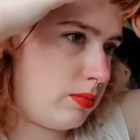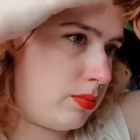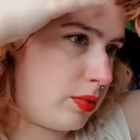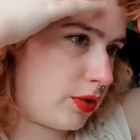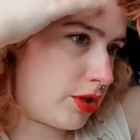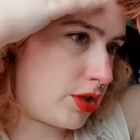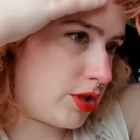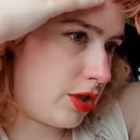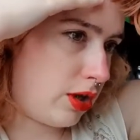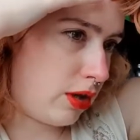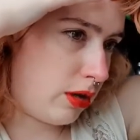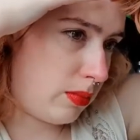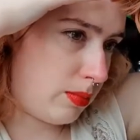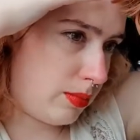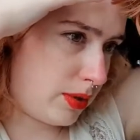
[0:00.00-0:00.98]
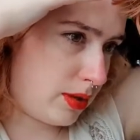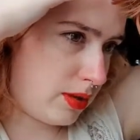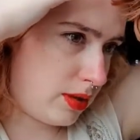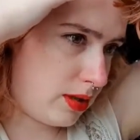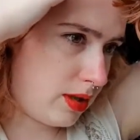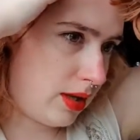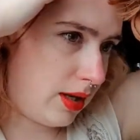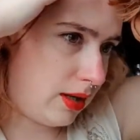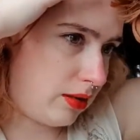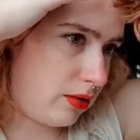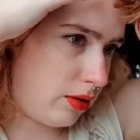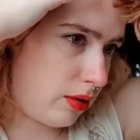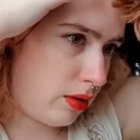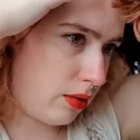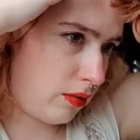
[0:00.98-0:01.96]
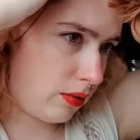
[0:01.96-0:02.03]
brush up and
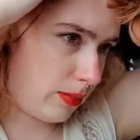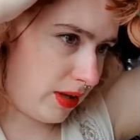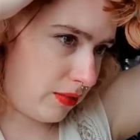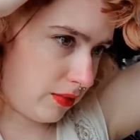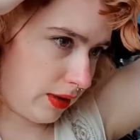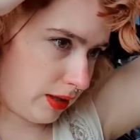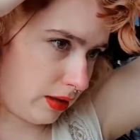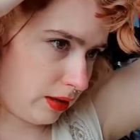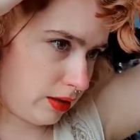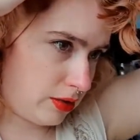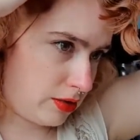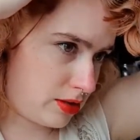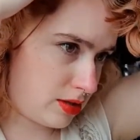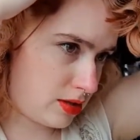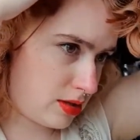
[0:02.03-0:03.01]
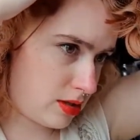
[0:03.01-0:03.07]
over my fingers.